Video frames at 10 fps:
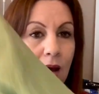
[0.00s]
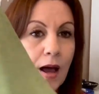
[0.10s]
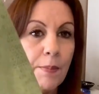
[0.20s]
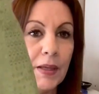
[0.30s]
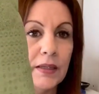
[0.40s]

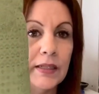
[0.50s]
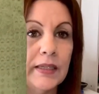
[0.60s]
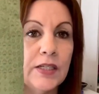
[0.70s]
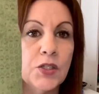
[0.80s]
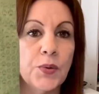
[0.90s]
But look at
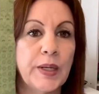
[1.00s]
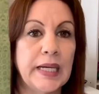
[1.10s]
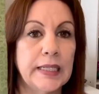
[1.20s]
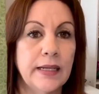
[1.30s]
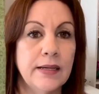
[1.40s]
this
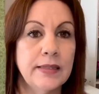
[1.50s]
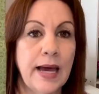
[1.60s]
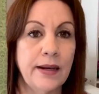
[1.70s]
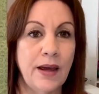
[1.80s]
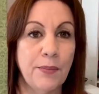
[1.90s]
green. Is
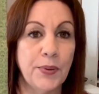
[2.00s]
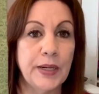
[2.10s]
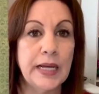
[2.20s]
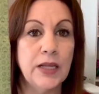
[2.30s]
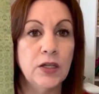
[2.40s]
that not
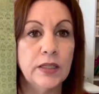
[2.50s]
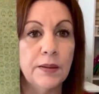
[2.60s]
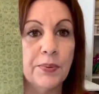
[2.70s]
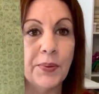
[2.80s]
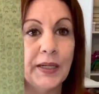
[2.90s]
pretty? Look at the
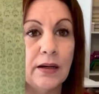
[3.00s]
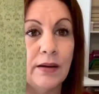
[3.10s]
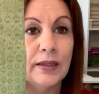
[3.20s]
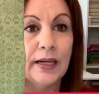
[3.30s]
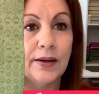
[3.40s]
print
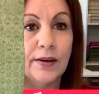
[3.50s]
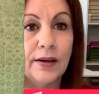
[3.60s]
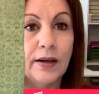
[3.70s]
on there.